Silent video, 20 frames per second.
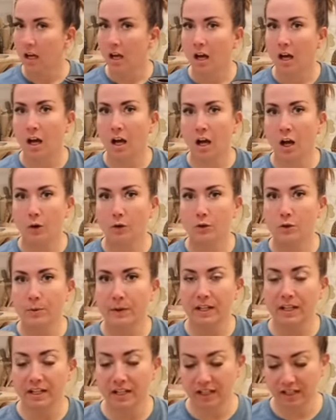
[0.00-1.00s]
that too. Oh,
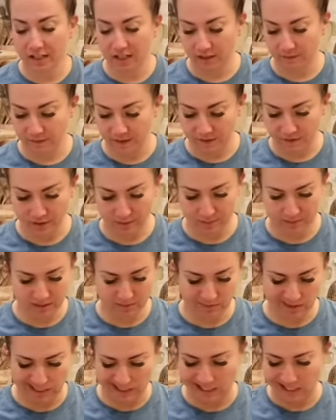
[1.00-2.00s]
$29.95. So that makes
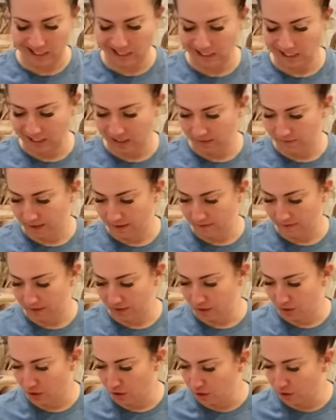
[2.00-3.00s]
them like $9.95
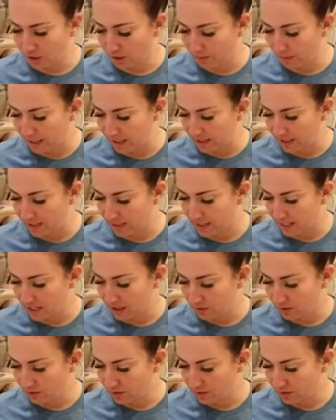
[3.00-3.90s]
each. Are you going to paint these now?